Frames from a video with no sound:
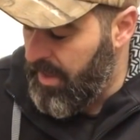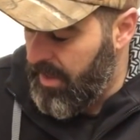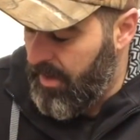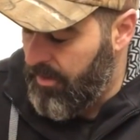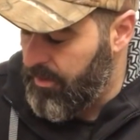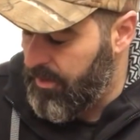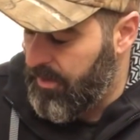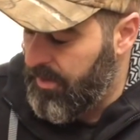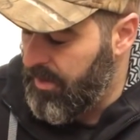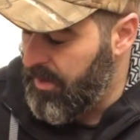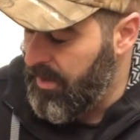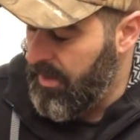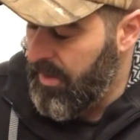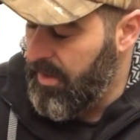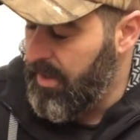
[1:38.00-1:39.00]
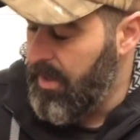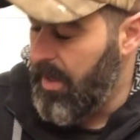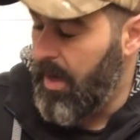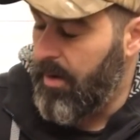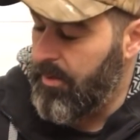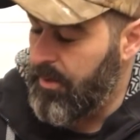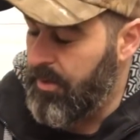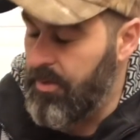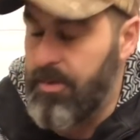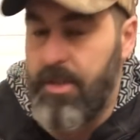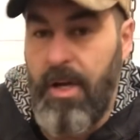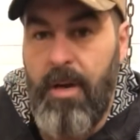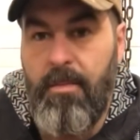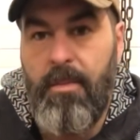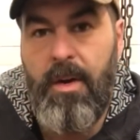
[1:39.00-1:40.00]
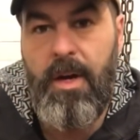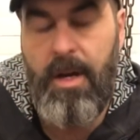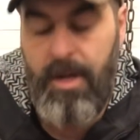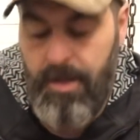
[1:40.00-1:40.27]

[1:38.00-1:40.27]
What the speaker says: that I would do some